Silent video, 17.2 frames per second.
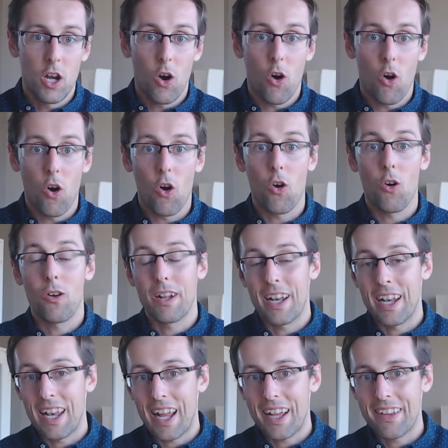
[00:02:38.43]
or
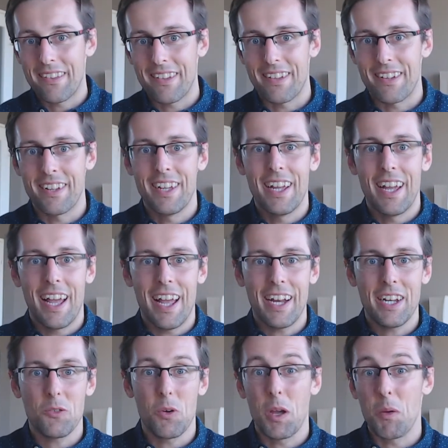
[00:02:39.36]
Latin
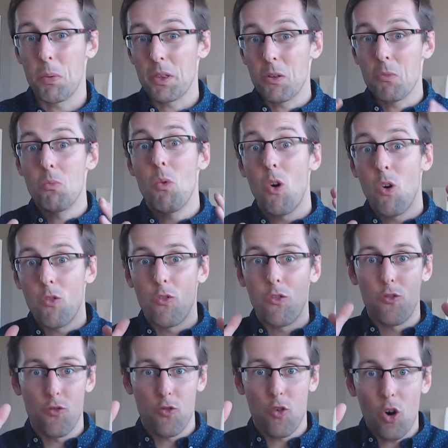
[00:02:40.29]
anyway, but the more
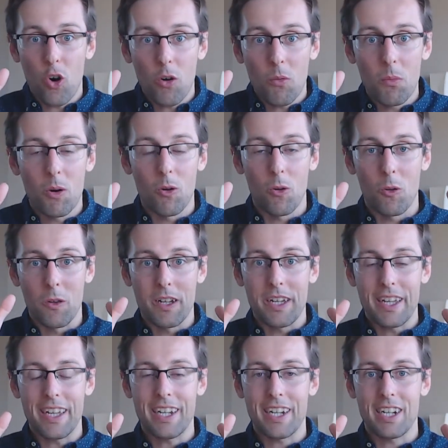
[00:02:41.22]
formal
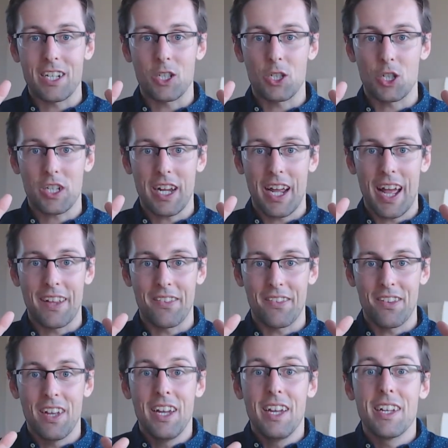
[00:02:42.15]
English gets,
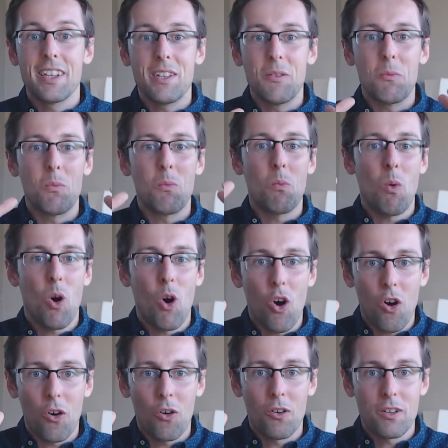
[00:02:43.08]
the
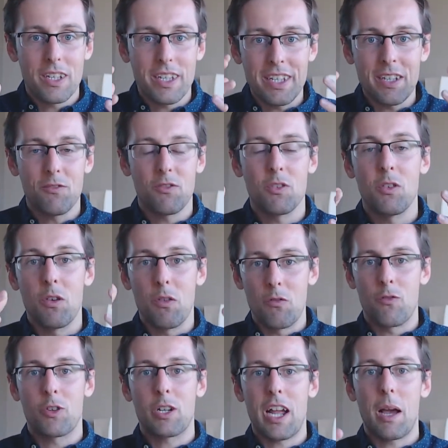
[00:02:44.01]
more even
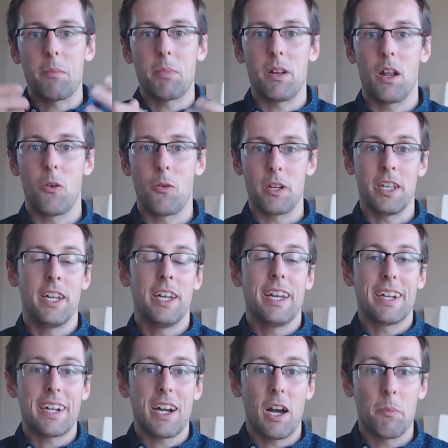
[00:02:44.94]
vocabulary
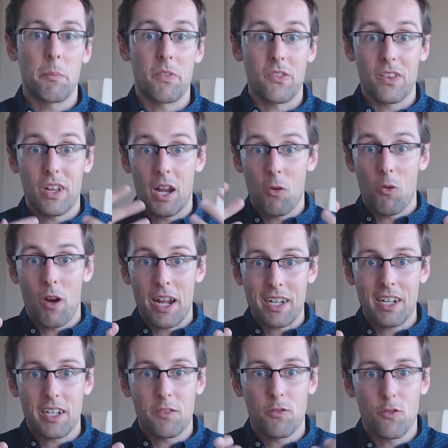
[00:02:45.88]
comes
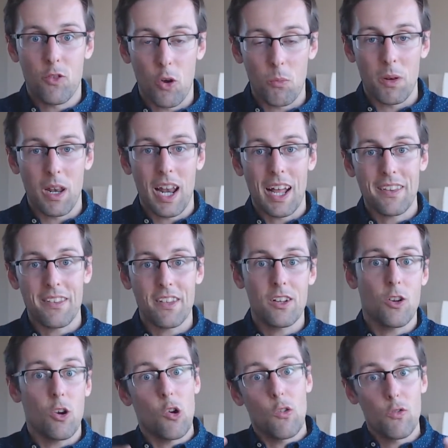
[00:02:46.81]
directly from
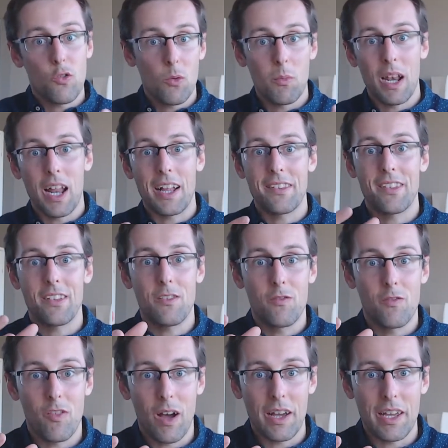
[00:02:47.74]
Latin or from Latin
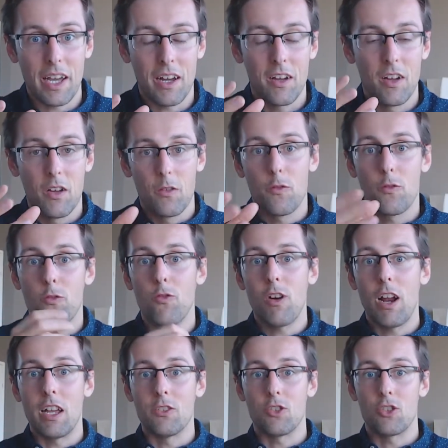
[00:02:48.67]
via
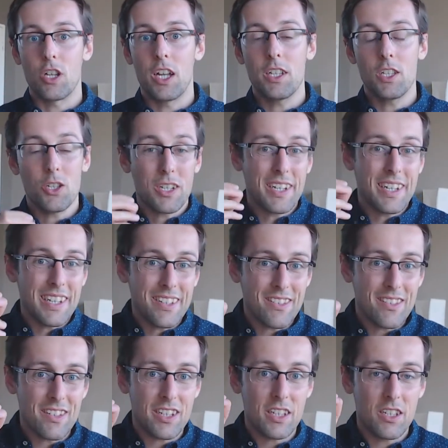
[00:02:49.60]
French. And you can
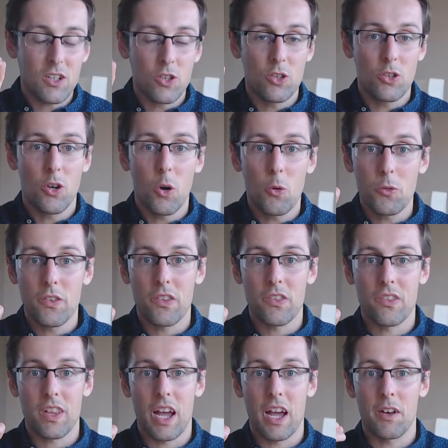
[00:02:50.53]
easily
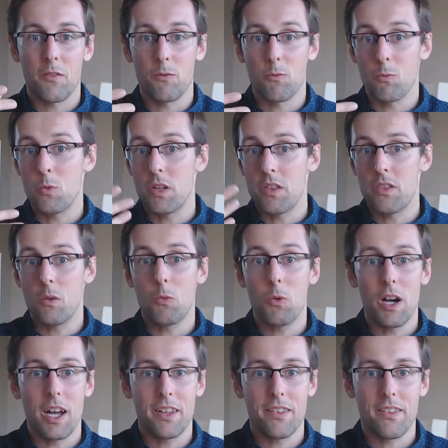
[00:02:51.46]
notice that with the
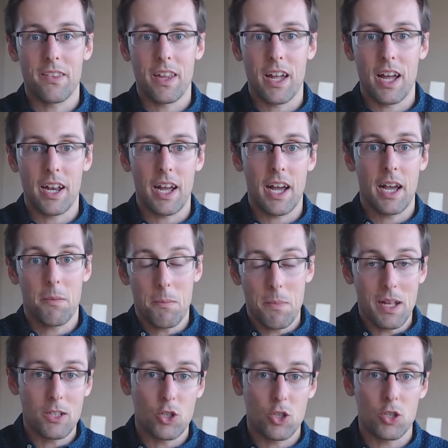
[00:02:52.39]
words that I
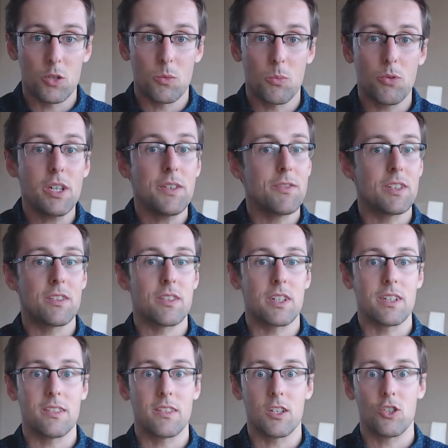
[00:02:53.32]
mentioned
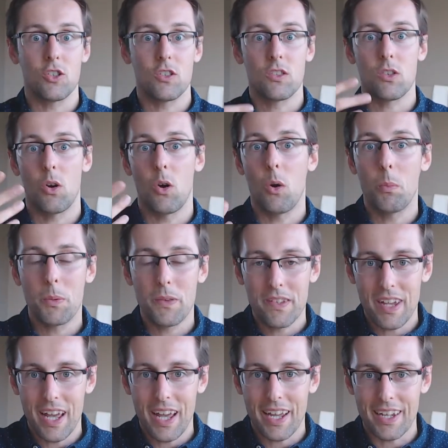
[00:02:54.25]
previously, such as
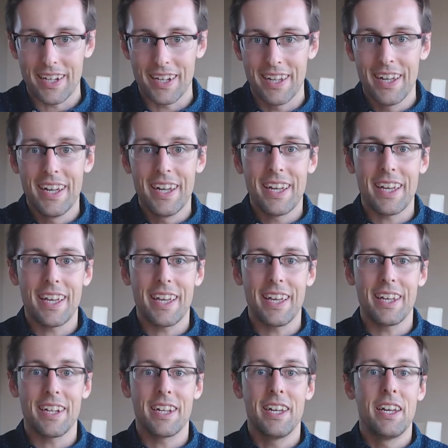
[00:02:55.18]
obtain.
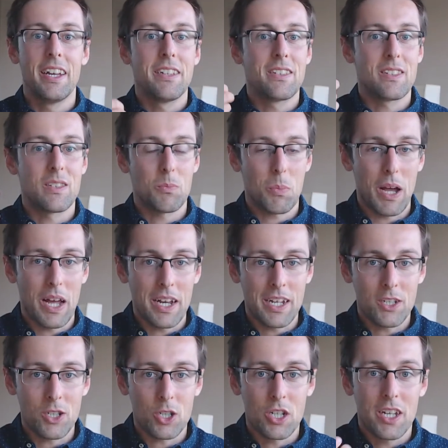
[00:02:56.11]
In
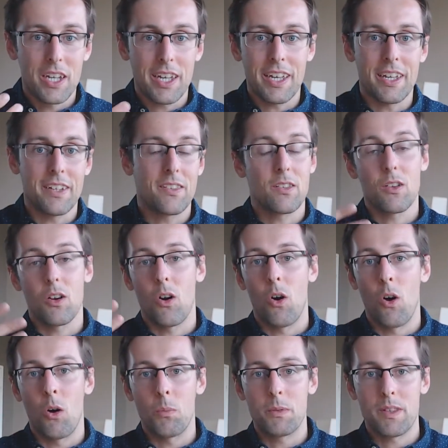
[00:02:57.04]
Spanish, it's
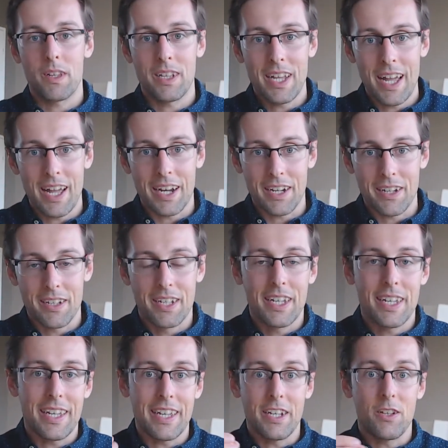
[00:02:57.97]
obtener.
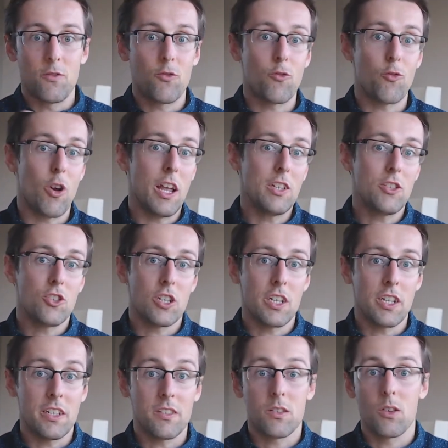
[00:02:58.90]
In French
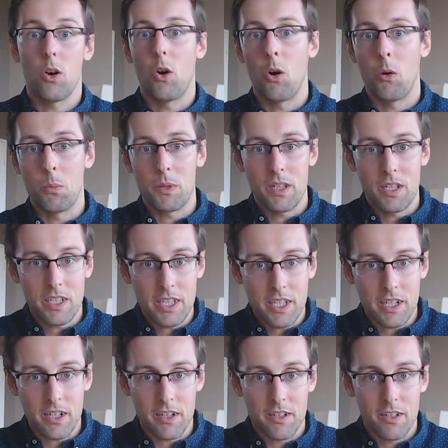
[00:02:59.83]
is
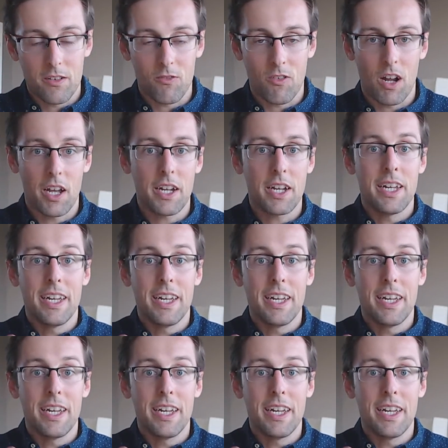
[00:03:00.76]
obtenir, right?